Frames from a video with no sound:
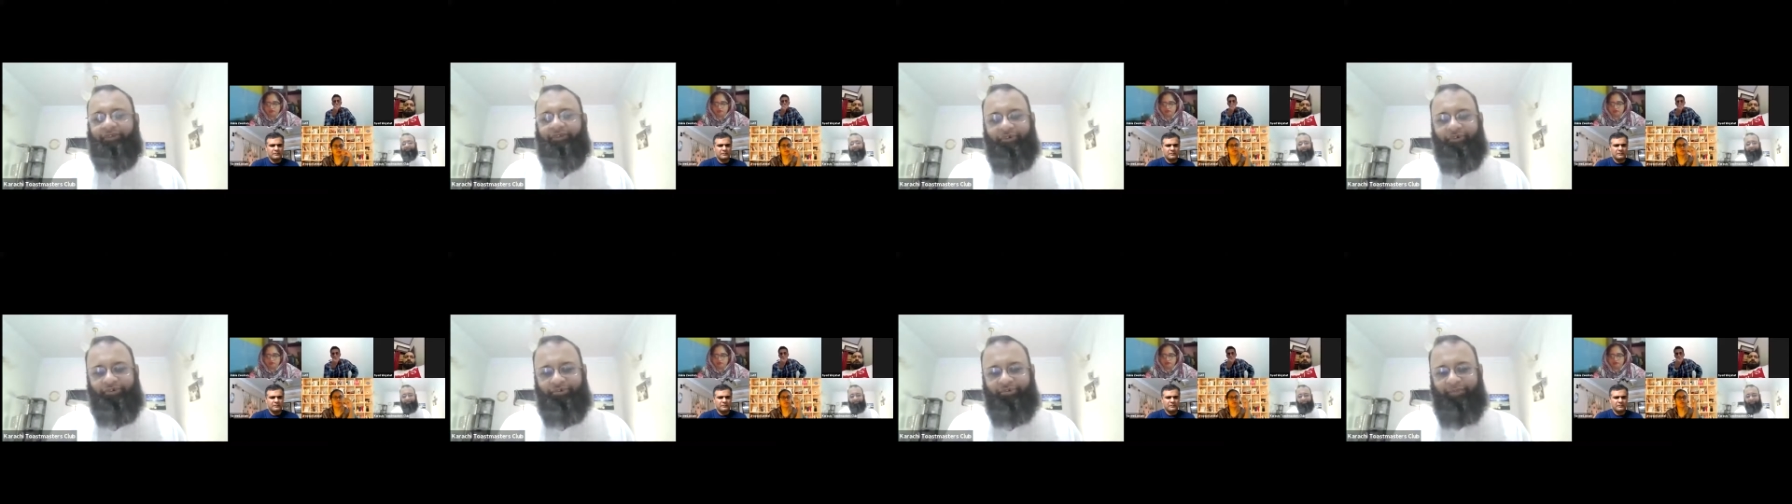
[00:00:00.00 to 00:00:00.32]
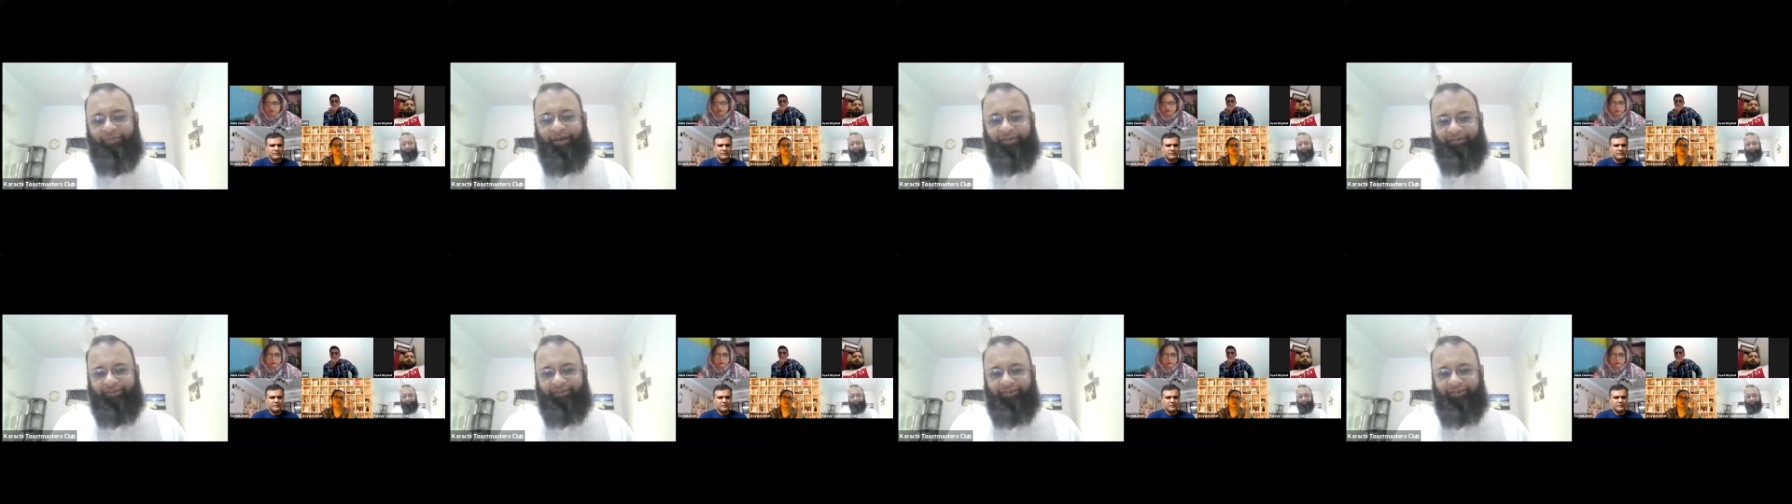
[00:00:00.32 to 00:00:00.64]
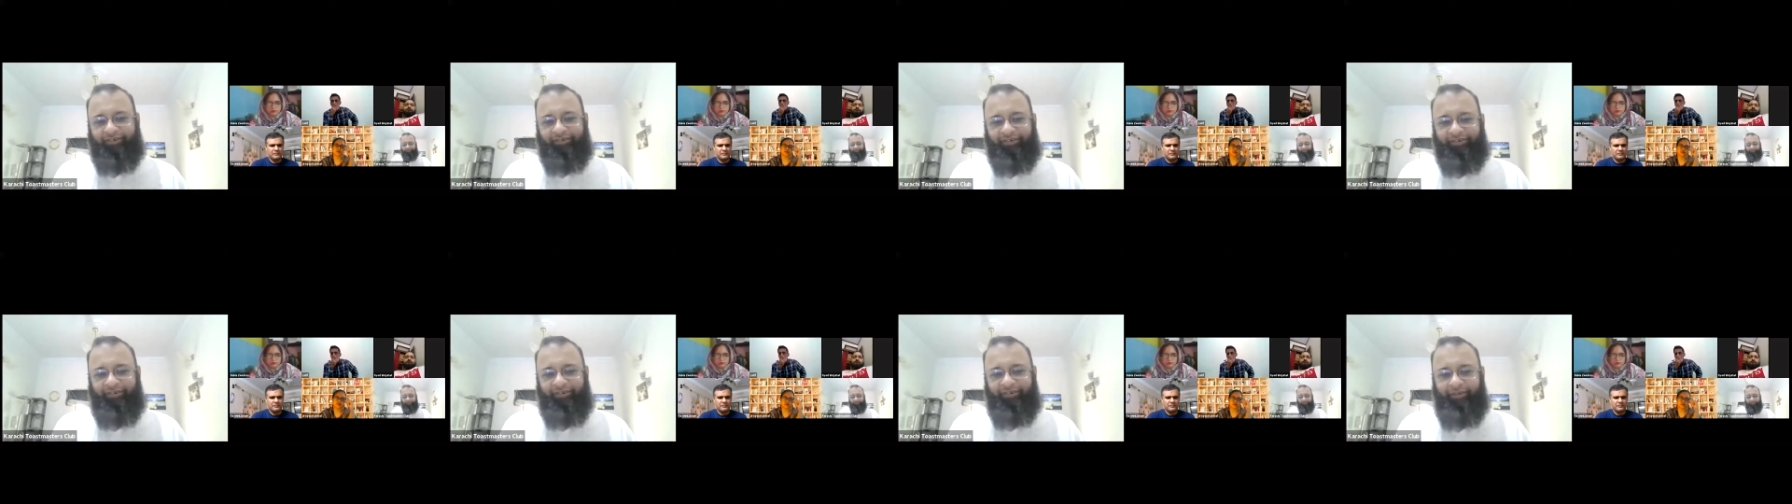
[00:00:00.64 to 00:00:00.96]

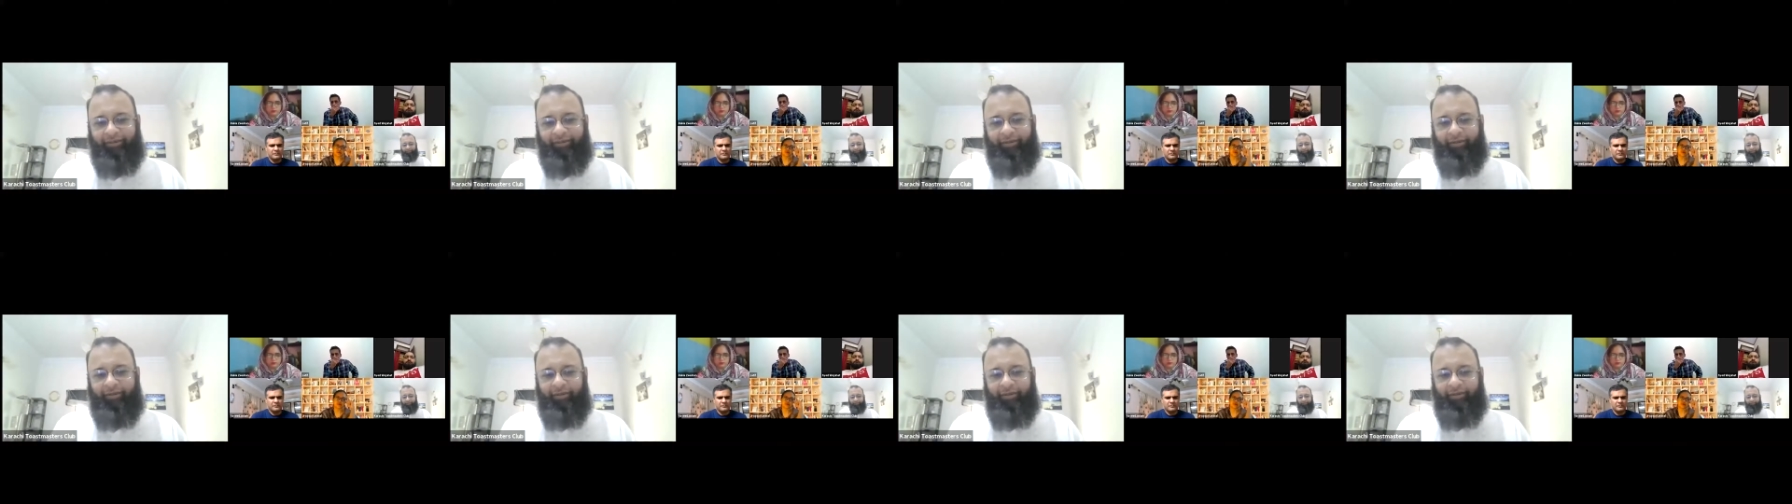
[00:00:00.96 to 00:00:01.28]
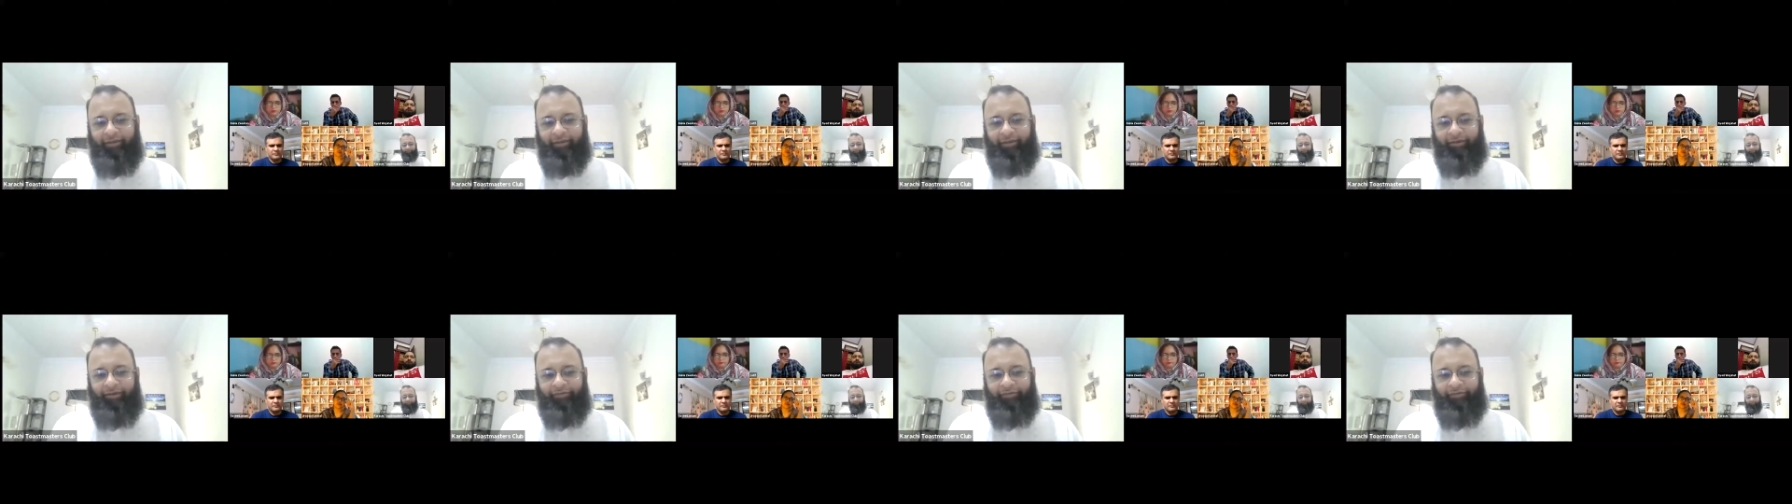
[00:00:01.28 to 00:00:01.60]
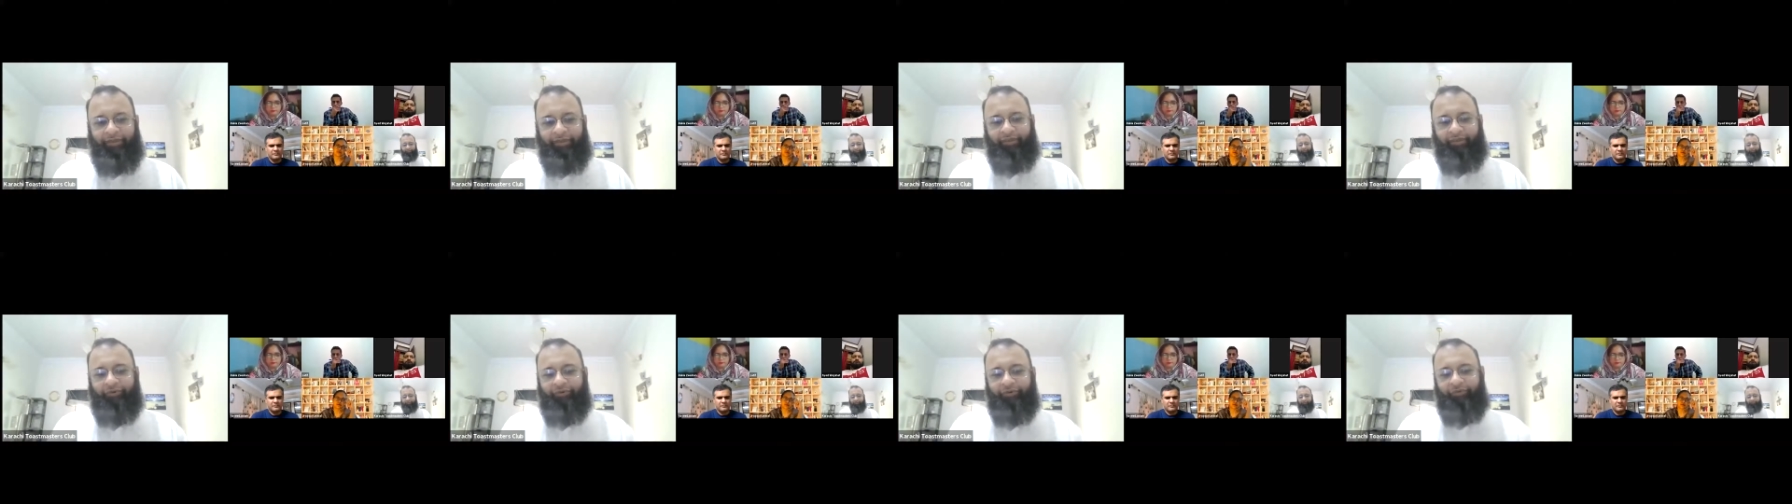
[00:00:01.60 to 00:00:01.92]
Toastmasters where
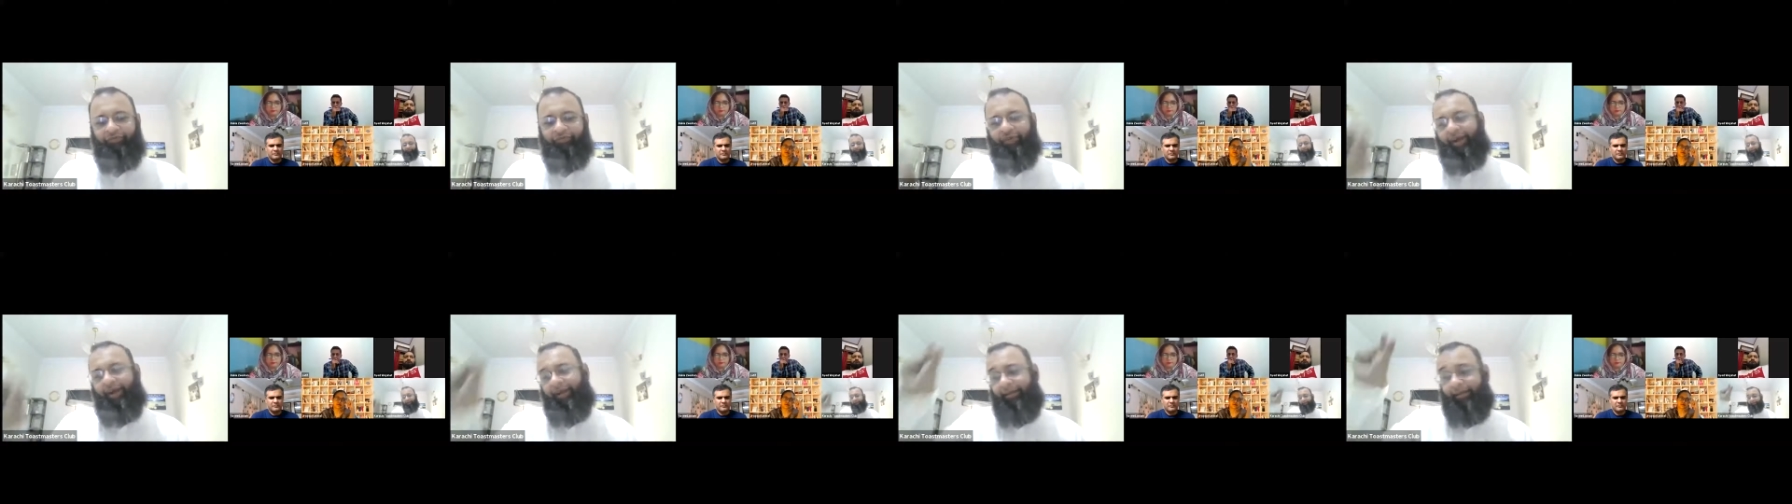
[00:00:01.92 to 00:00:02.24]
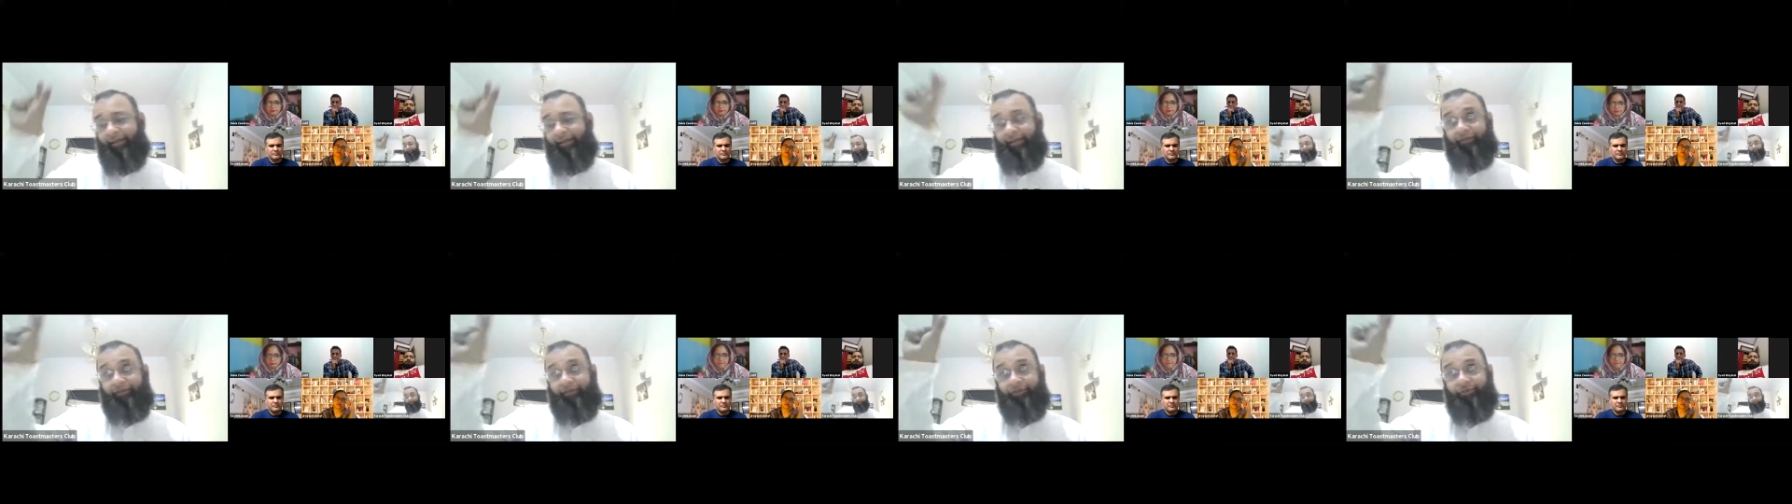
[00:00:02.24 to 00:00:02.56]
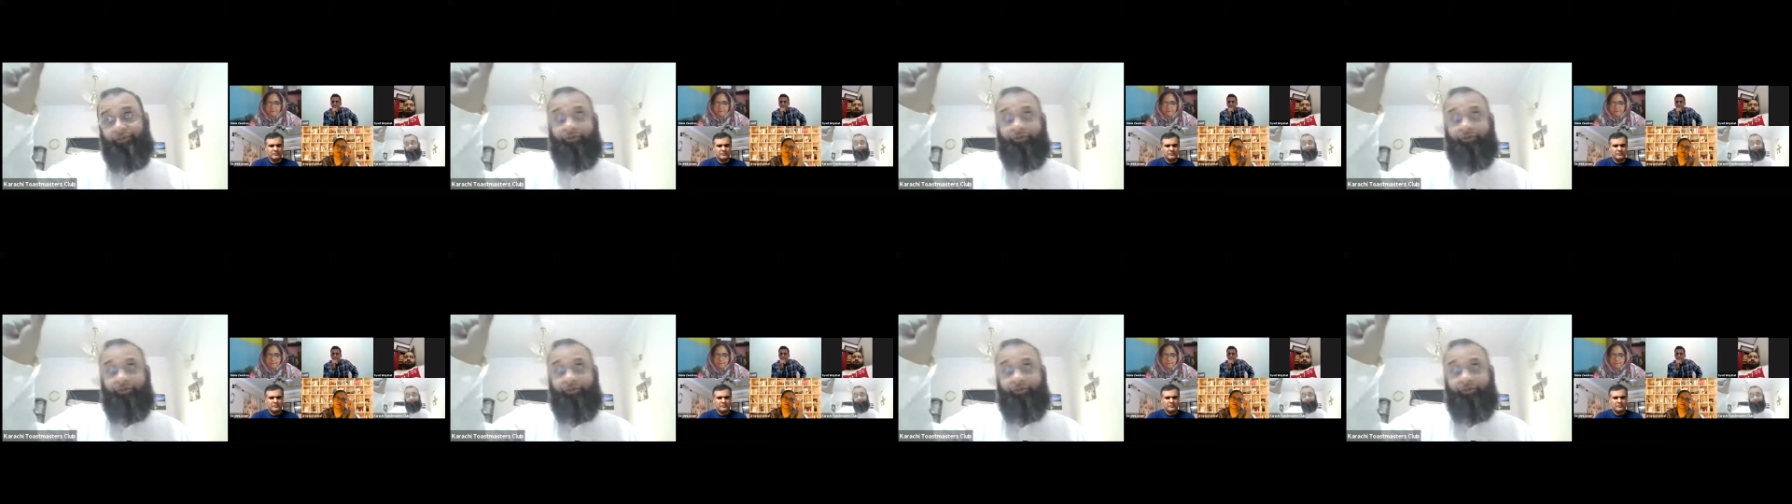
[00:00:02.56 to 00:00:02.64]
you will find that, you know,